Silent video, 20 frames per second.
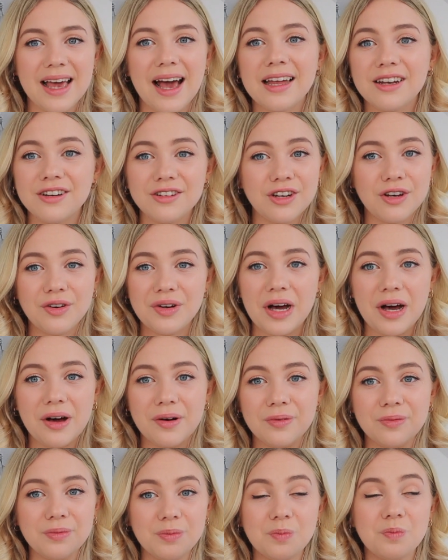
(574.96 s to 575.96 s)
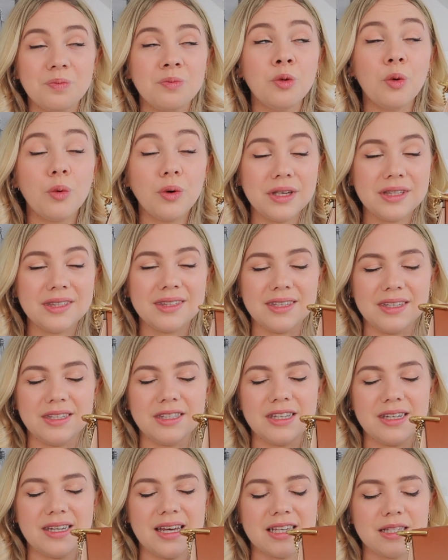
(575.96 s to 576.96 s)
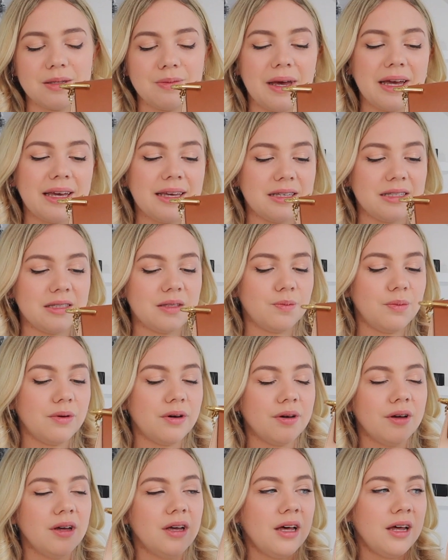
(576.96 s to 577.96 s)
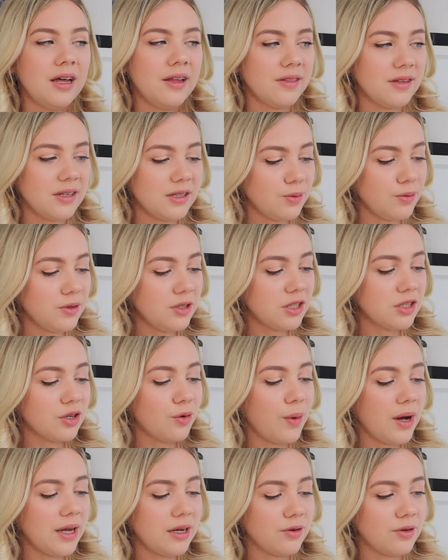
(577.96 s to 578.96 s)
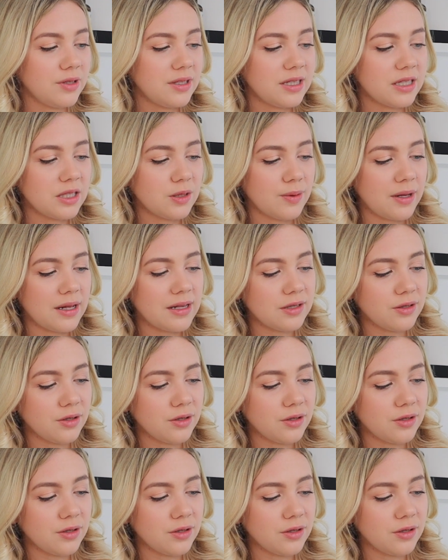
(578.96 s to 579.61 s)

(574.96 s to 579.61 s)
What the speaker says: I don't know how noisy the Tess bag is, but this one's quite noisy as well.